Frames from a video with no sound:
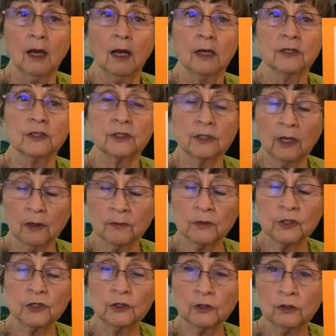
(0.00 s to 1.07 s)
Some
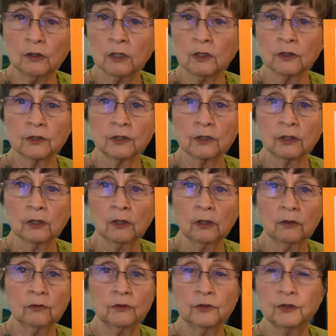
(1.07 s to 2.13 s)
students
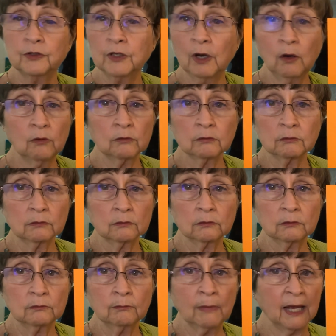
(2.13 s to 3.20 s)
who don't
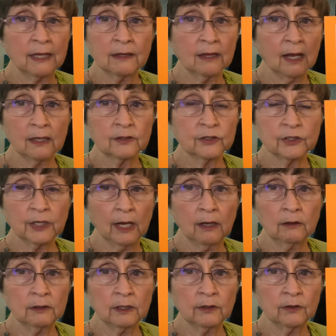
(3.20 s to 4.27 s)
make that
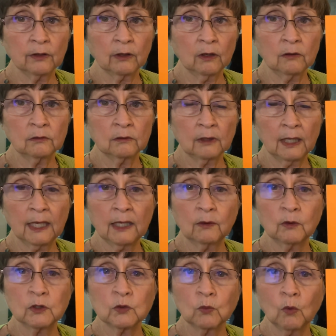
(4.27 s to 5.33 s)
sound in their own
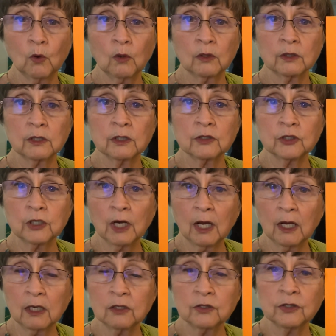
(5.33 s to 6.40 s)
language want to
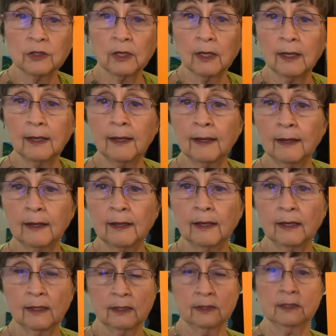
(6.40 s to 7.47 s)
change the I
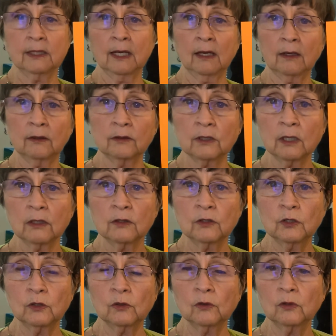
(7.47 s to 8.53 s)
sound
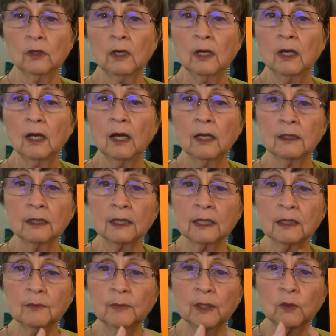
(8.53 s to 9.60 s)
to a
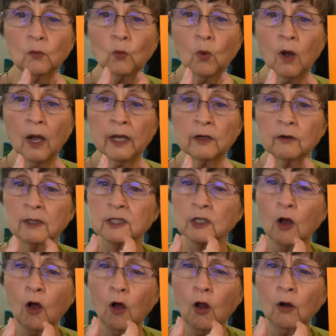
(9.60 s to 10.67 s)
little bit wider. It's
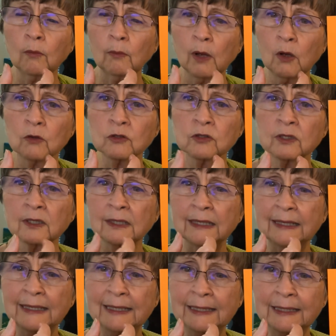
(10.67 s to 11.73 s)
almost an
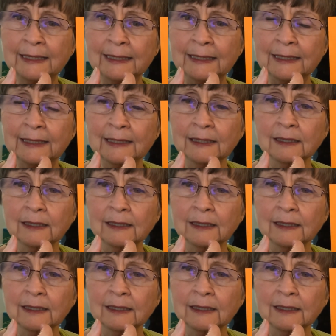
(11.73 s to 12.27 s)
E.